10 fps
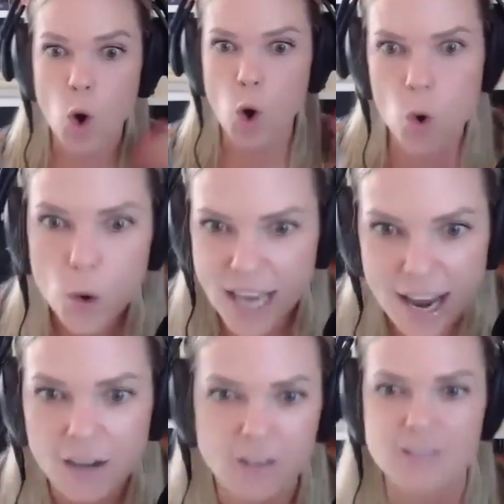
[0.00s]
who
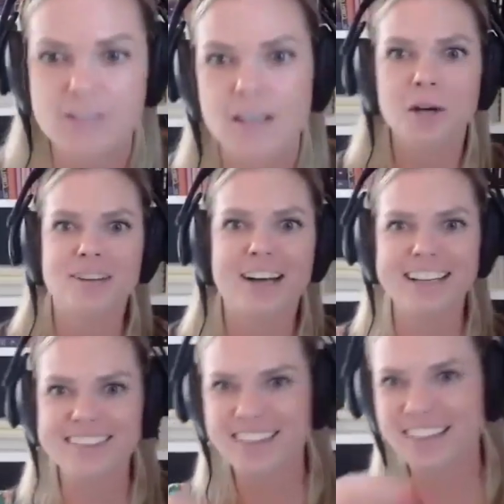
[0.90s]
cares right
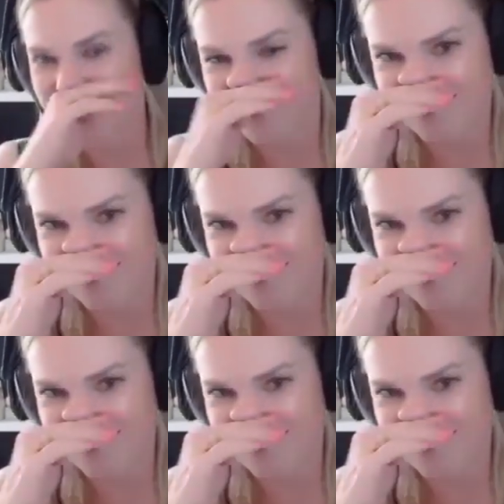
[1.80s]
like